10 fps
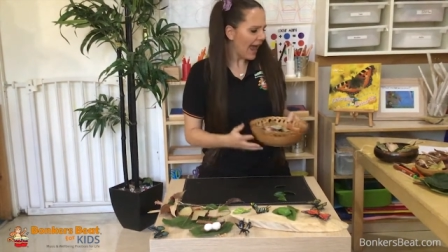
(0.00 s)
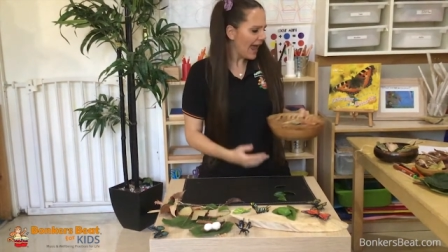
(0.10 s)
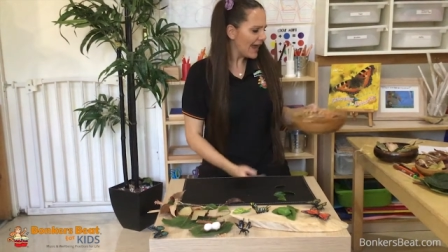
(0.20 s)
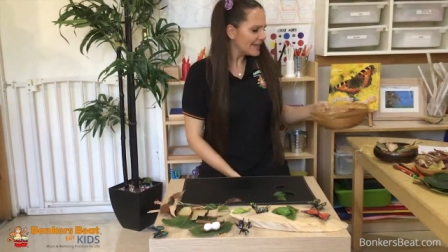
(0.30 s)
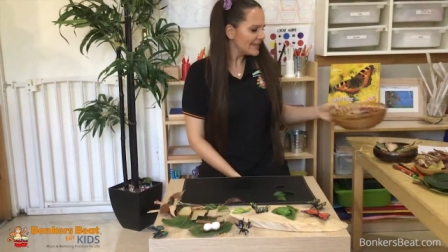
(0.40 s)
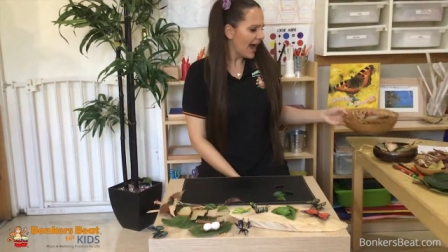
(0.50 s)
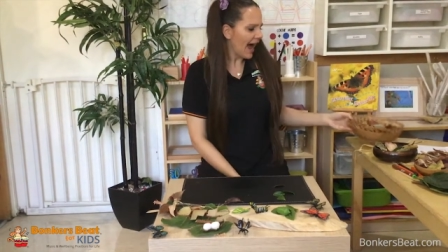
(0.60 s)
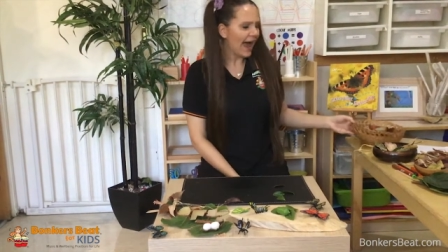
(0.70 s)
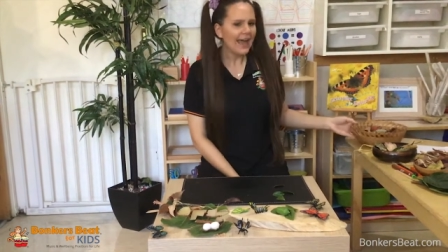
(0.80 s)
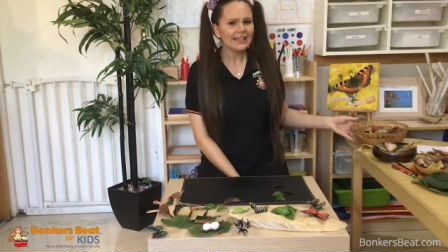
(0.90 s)
And
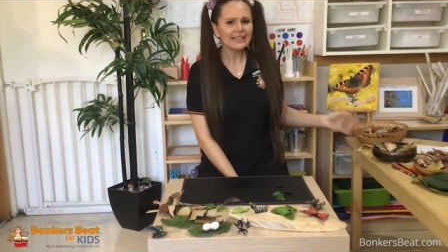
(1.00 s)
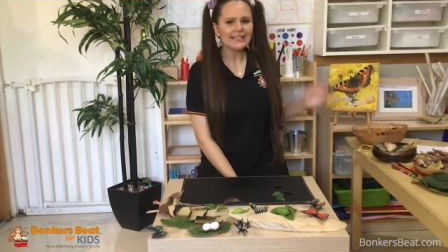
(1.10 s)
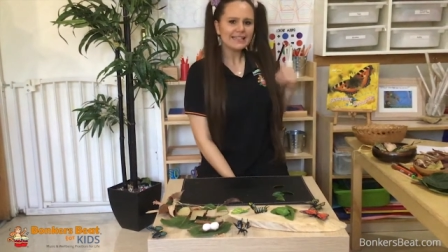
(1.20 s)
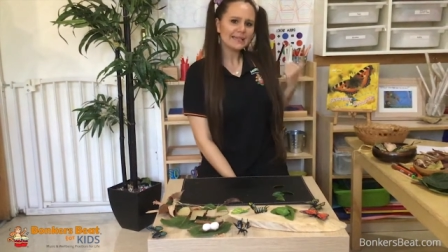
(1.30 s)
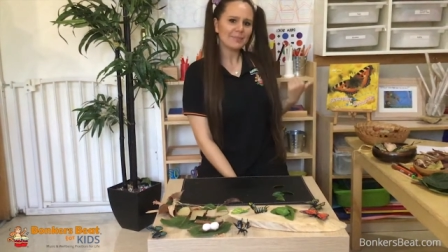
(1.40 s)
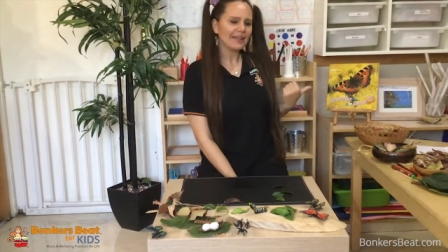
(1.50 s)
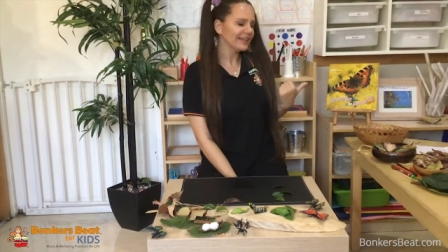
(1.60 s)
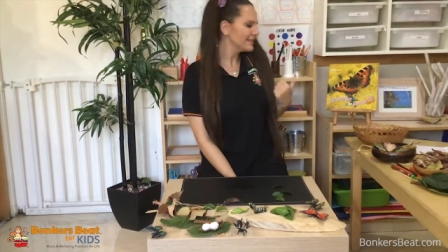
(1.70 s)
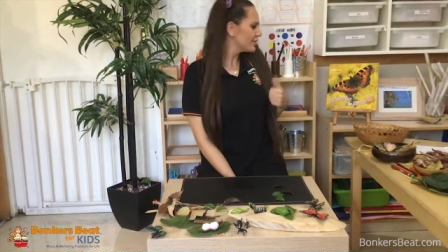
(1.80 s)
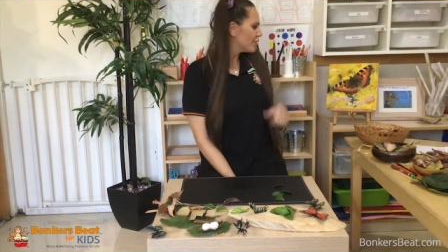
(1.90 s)
Haley has
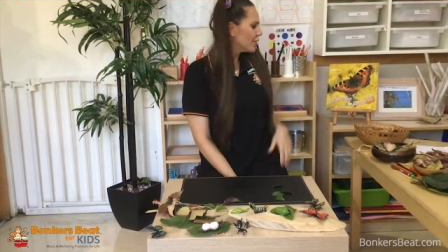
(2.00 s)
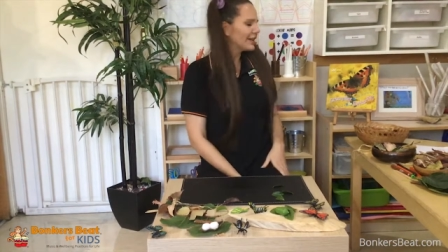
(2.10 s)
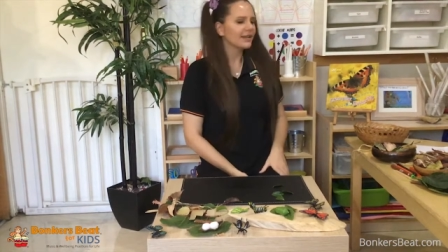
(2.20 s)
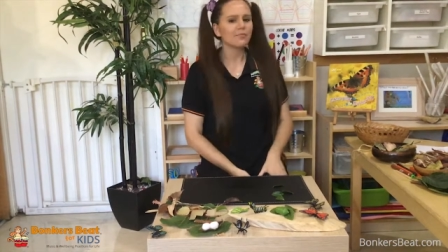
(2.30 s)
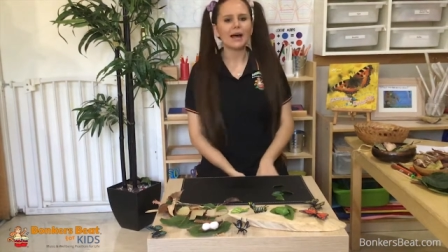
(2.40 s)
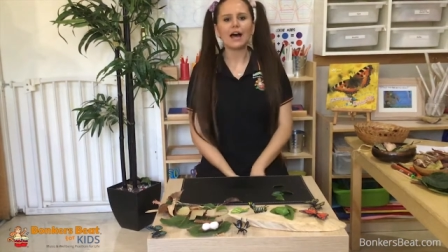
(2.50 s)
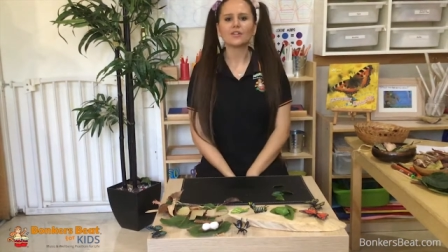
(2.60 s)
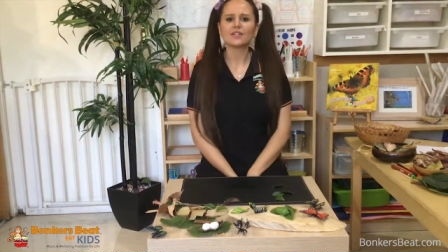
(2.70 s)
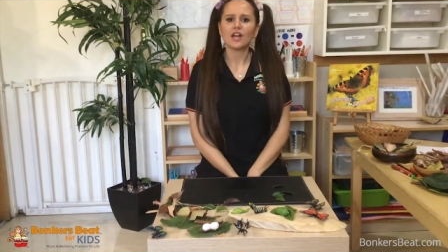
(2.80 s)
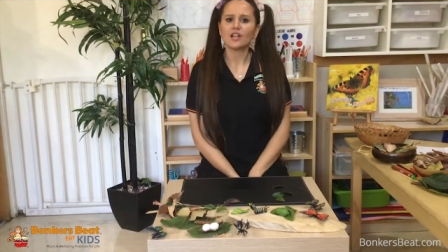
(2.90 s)
been talking
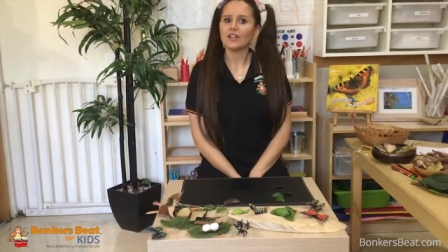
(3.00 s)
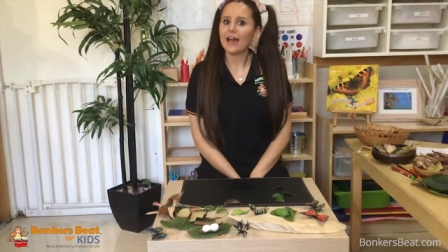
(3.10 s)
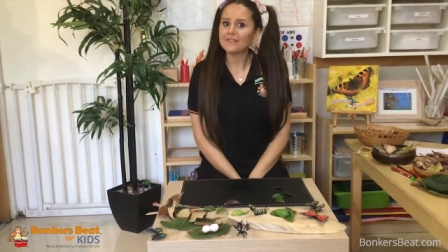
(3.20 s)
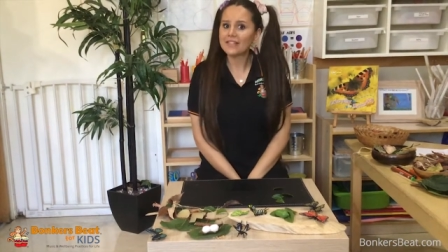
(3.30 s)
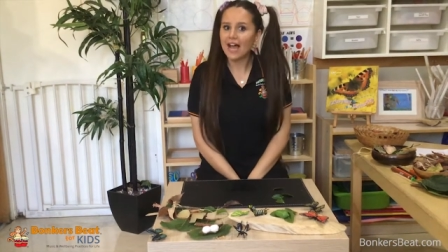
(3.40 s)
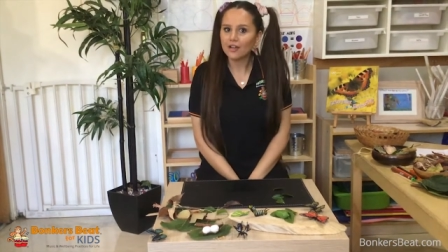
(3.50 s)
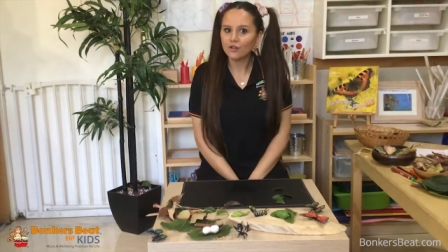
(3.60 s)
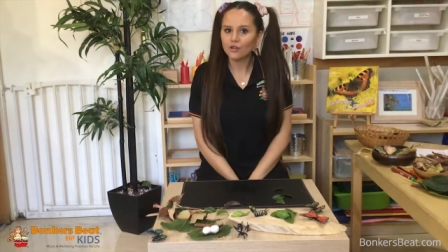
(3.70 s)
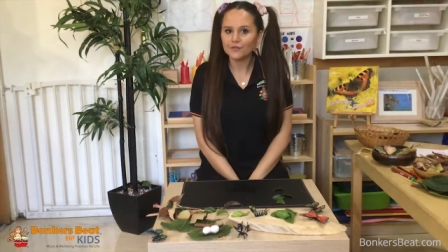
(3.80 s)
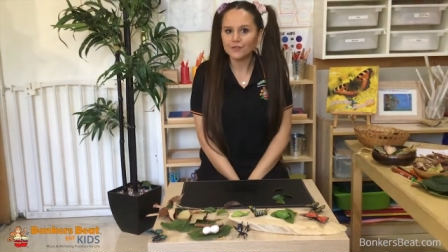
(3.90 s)
about life
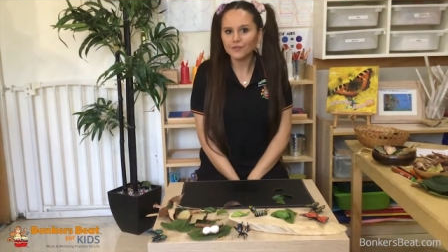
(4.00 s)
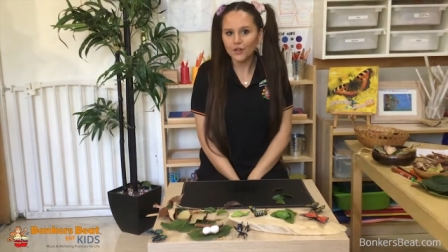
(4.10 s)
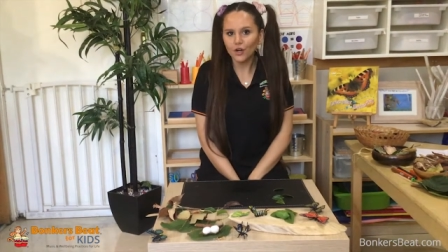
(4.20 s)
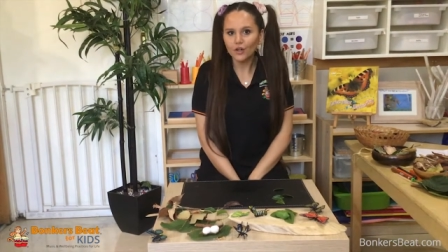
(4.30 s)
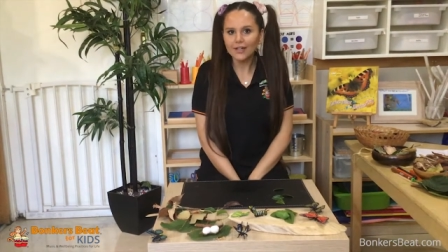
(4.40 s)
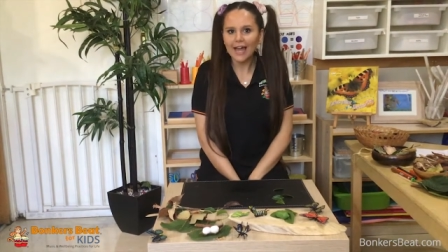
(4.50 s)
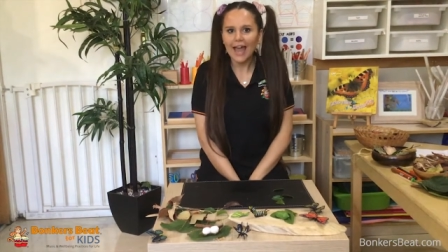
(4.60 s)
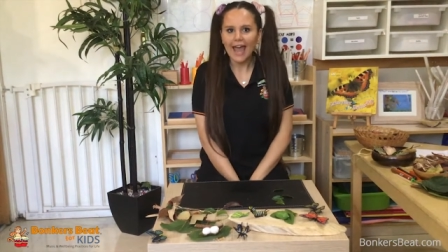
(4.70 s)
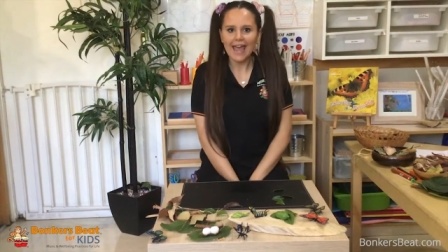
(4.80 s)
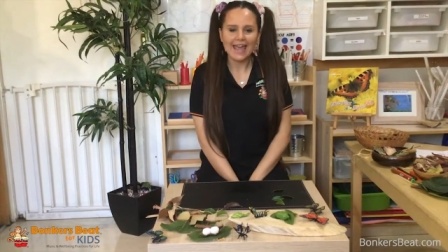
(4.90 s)
cycle of a frog
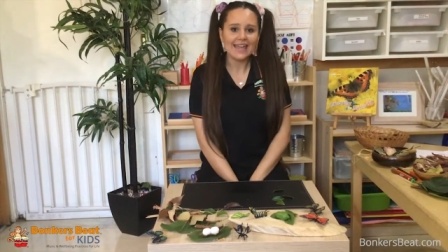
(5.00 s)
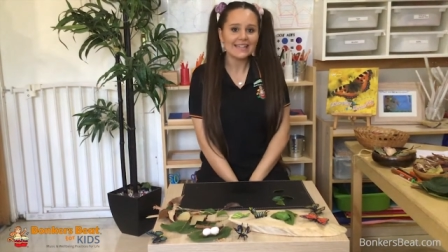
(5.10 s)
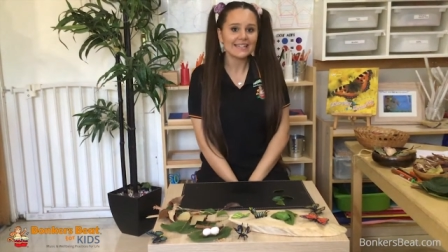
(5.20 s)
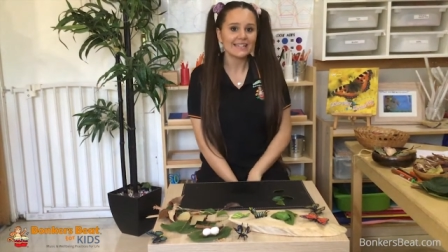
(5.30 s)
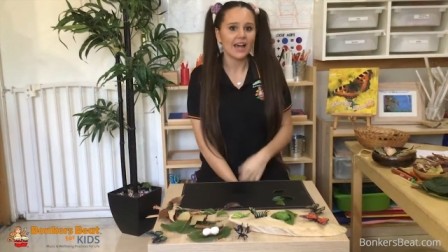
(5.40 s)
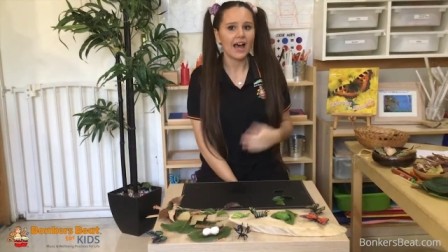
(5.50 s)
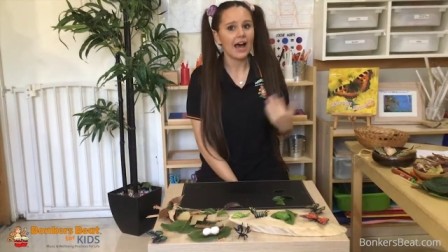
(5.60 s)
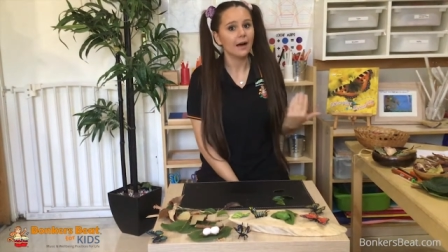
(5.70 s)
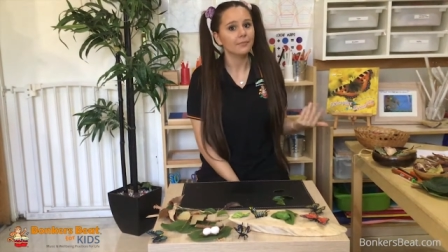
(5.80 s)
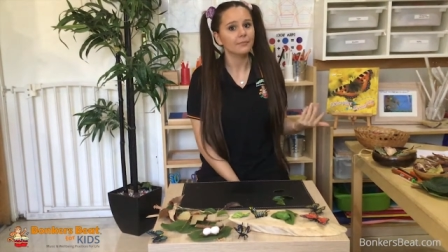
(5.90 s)
and
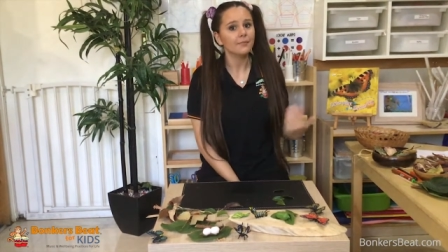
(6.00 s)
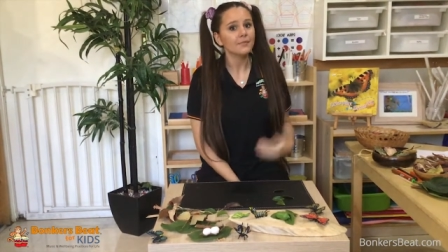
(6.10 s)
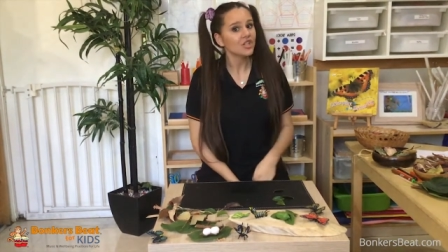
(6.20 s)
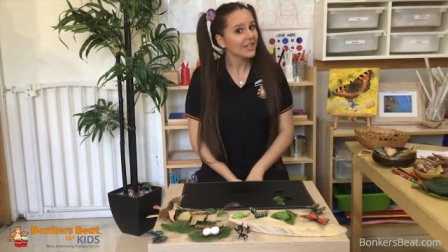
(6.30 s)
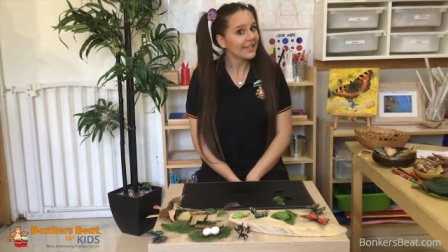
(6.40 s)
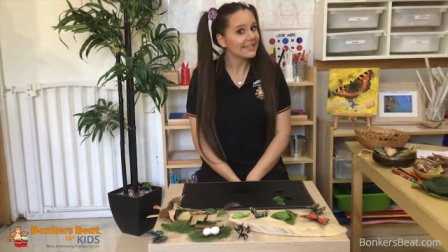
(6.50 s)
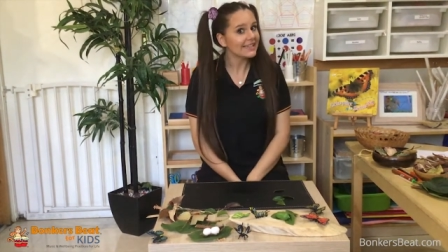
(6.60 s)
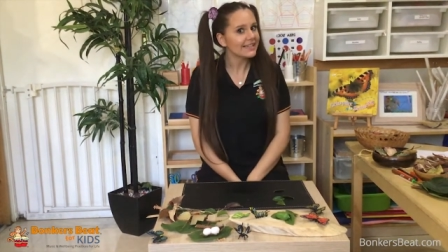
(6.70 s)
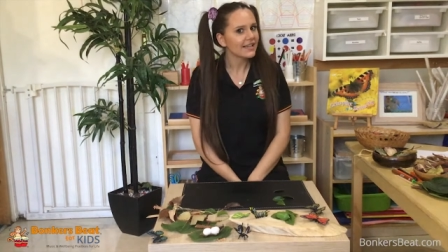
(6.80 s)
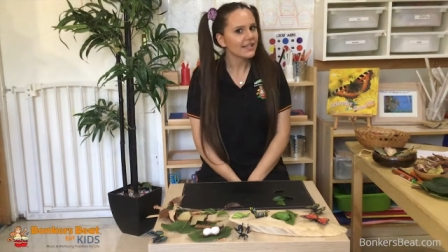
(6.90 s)
um,
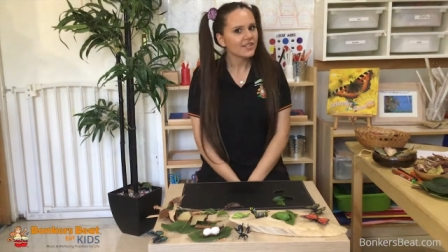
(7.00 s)
chickens.